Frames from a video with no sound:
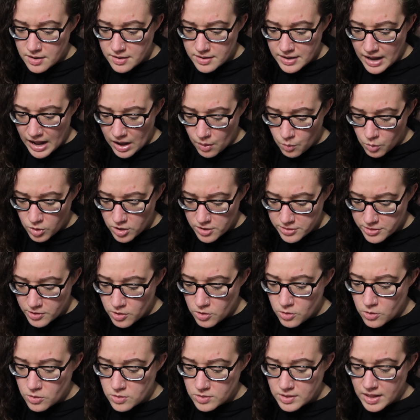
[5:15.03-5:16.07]
Not worth a
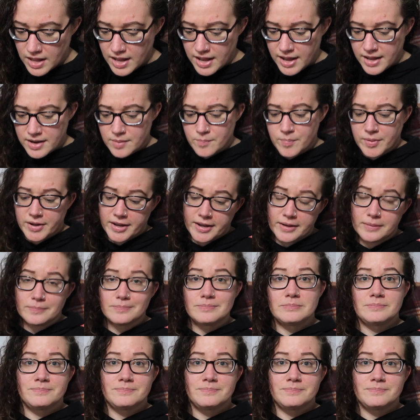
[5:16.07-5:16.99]
whole lot, but